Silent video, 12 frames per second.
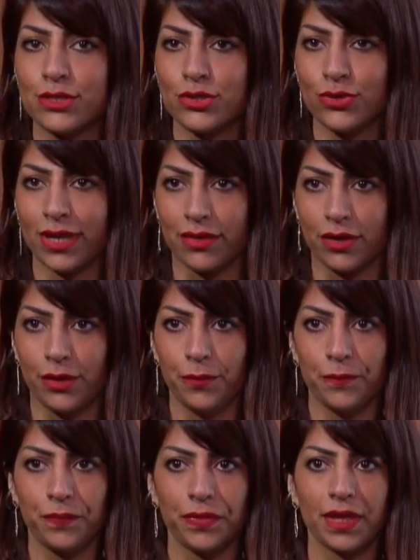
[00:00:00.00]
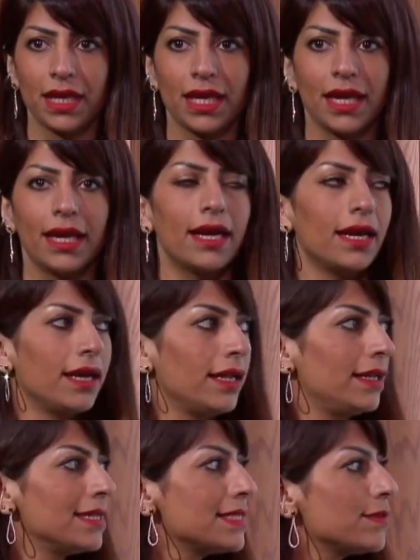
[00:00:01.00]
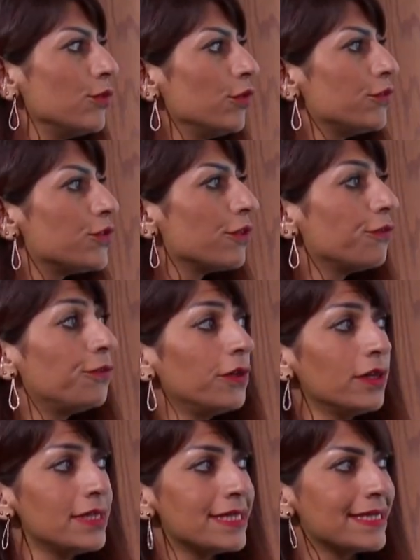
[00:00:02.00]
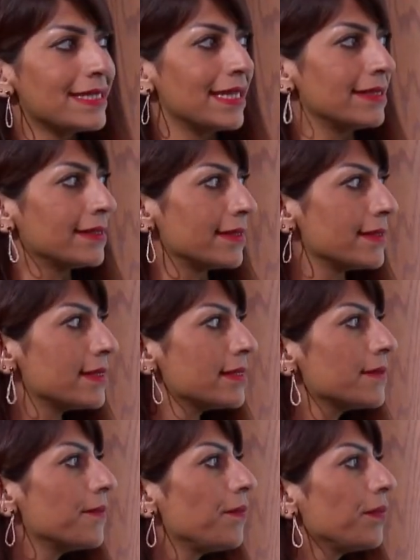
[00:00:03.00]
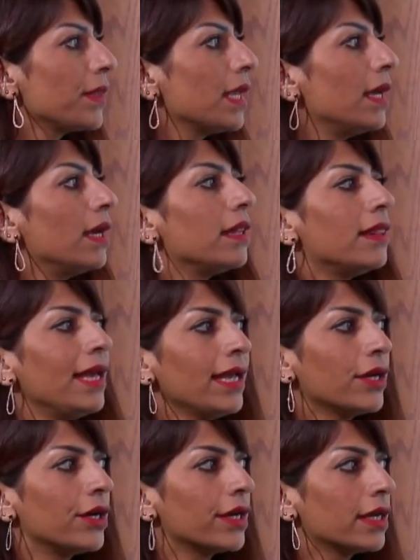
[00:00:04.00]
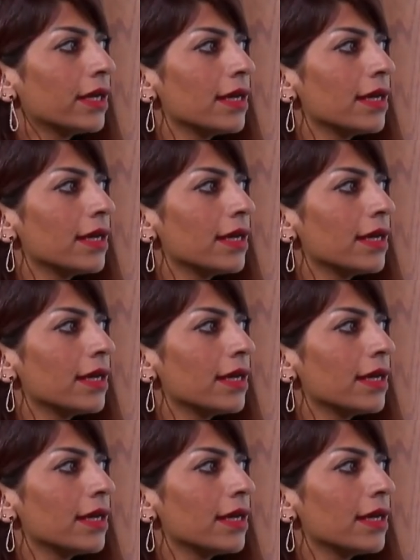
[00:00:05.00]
together. Let's move to the first sentence. They cook